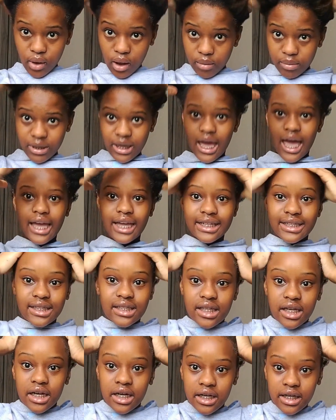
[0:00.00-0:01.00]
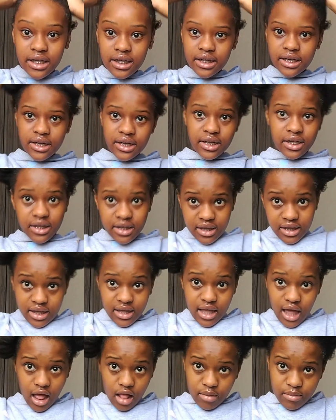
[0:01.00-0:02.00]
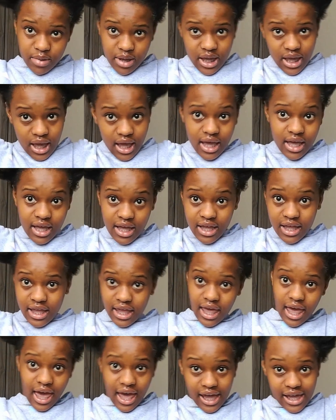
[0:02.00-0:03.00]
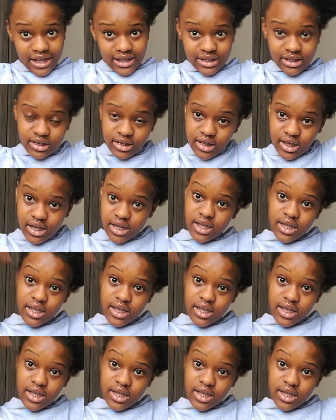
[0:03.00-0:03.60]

I'll be it. I'll be it.